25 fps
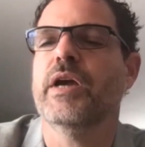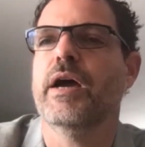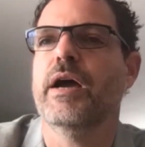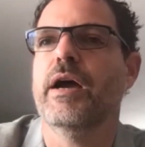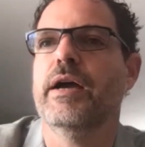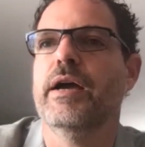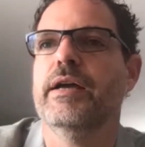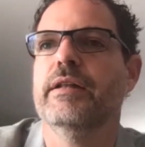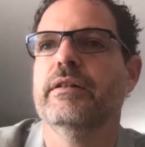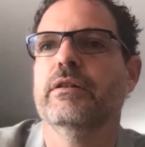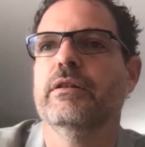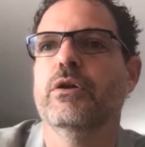
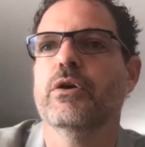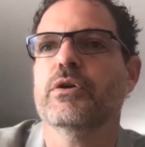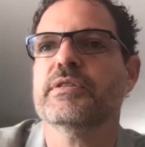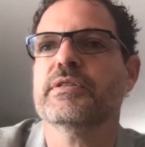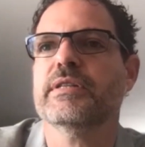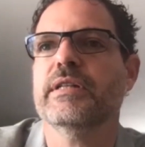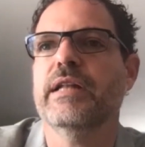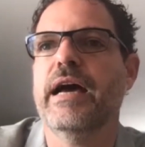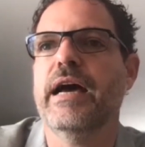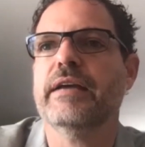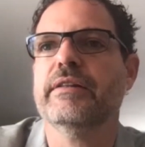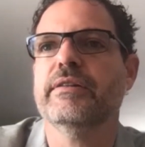it
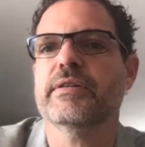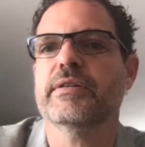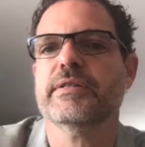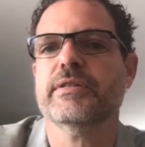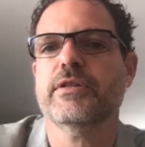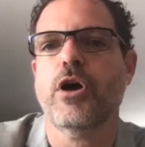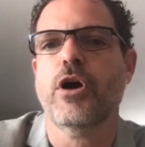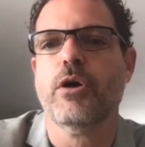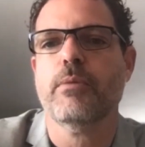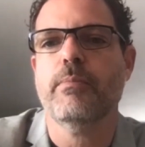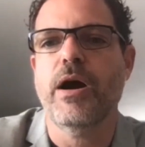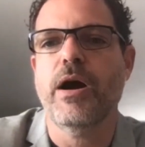looks like the
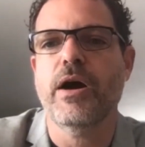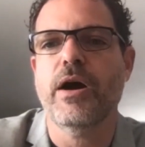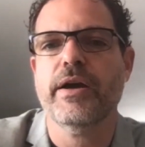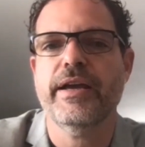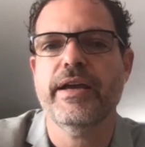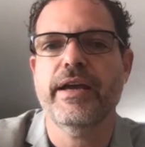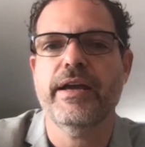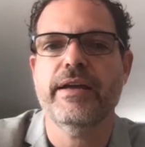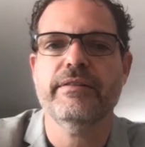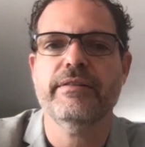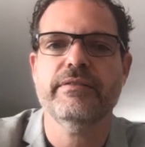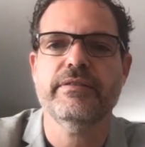stock
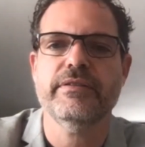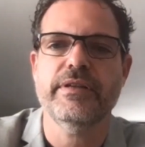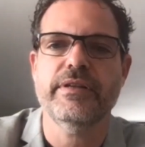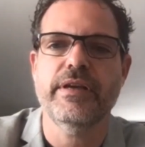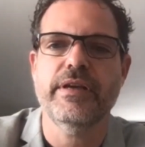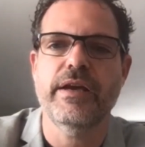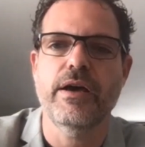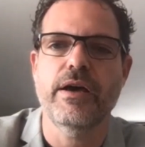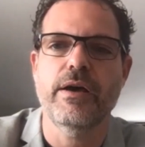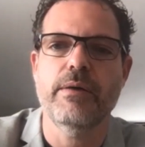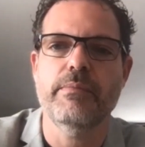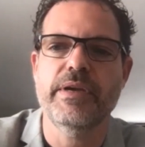market
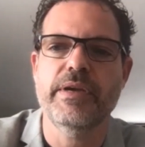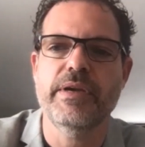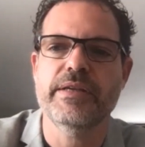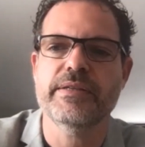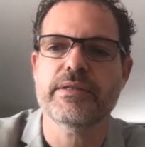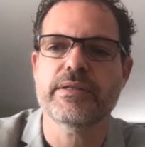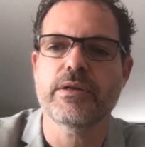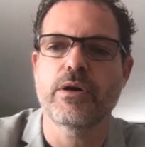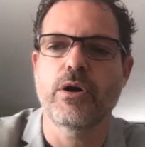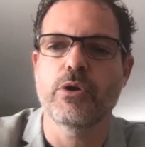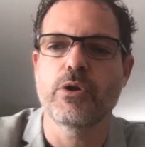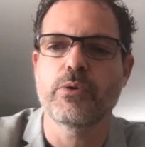
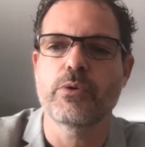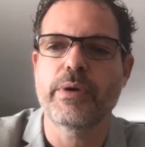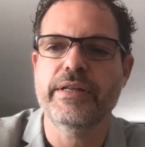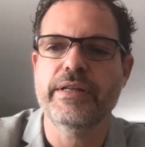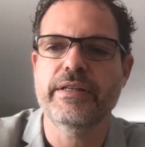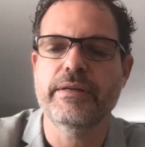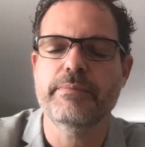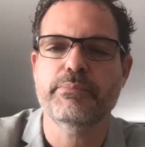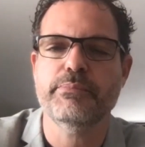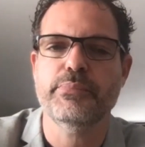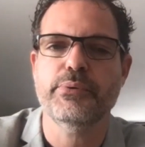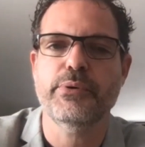is
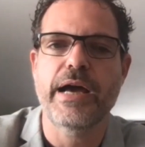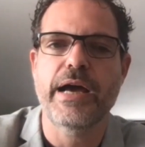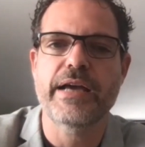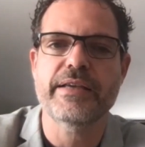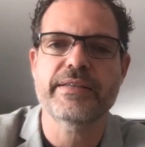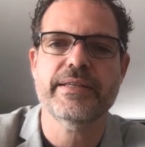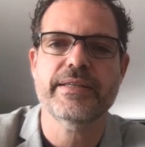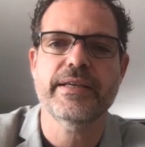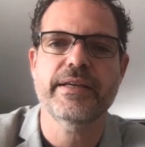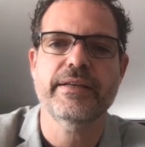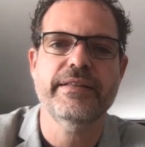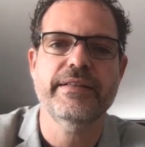already
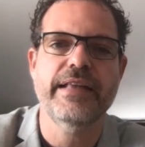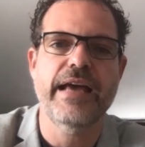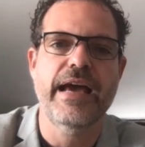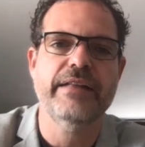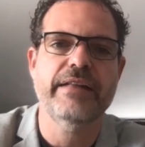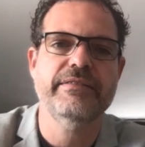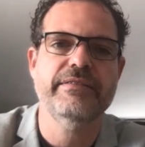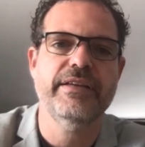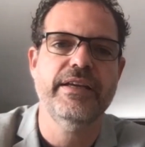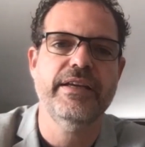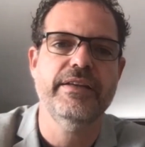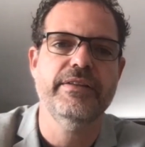pricing
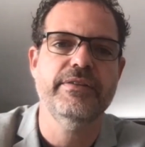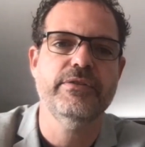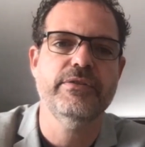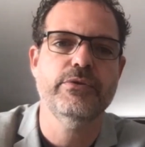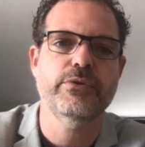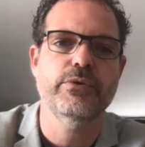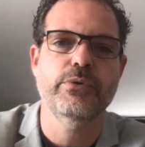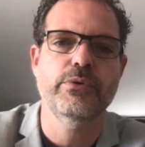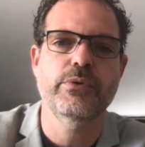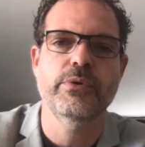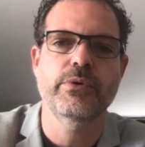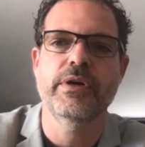that
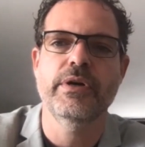into.